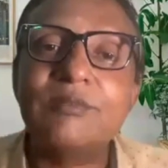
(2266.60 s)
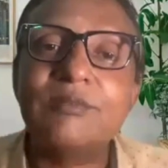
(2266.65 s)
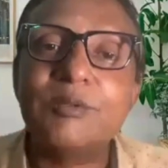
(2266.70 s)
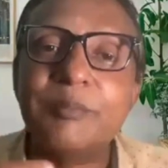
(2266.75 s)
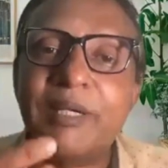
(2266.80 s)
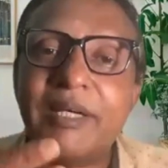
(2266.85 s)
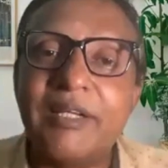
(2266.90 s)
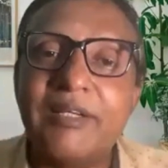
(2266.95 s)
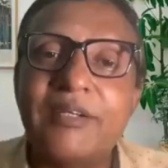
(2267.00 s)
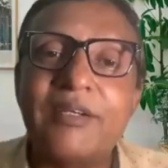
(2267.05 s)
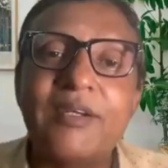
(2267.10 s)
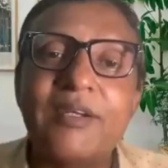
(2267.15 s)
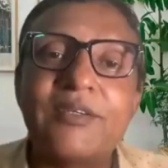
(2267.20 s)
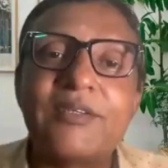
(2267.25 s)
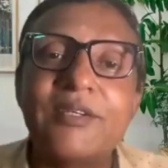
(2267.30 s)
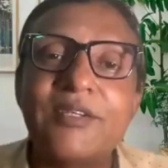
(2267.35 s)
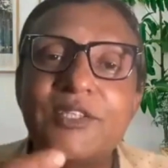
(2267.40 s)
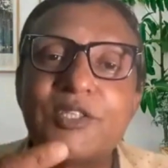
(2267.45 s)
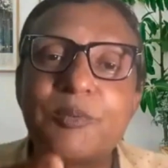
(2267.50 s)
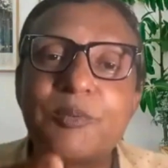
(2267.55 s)

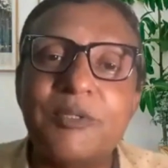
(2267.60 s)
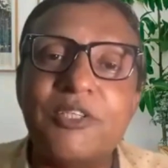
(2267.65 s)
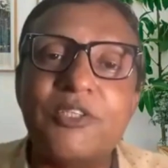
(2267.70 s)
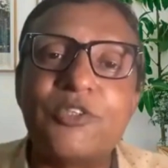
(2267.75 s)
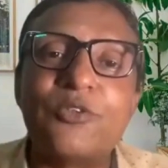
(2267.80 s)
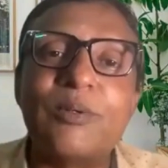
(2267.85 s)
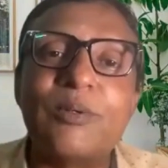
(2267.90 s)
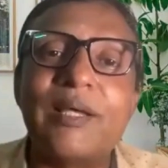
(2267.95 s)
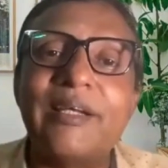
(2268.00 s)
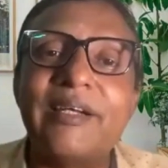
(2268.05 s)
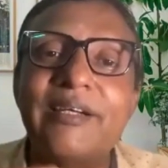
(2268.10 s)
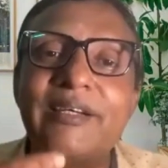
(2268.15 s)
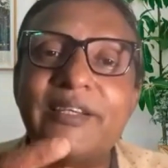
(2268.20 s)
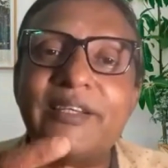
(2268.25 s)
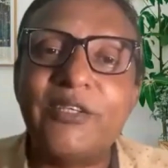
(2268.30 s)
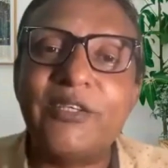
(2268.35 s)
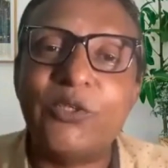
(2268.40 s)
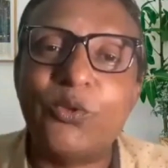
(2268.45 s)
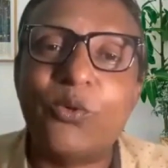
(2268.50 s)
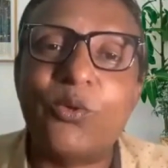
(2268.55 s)
meditation,
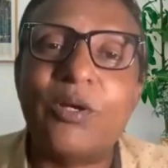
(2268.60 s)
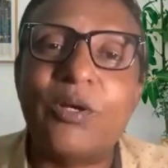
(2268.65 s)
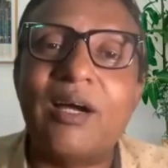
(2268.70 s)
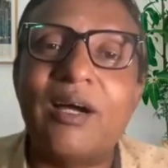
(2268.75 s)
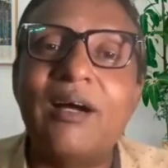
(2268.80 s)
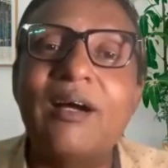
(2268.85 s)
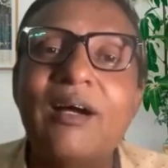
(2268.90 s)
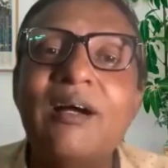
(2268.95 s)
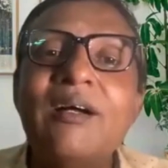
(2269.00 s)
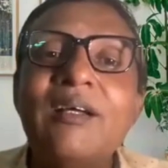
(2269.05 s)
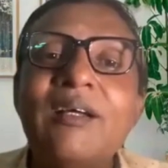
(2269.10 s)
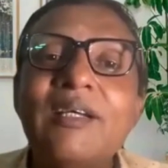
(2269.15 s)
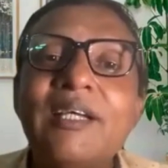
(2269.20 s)
spirituality, yoga.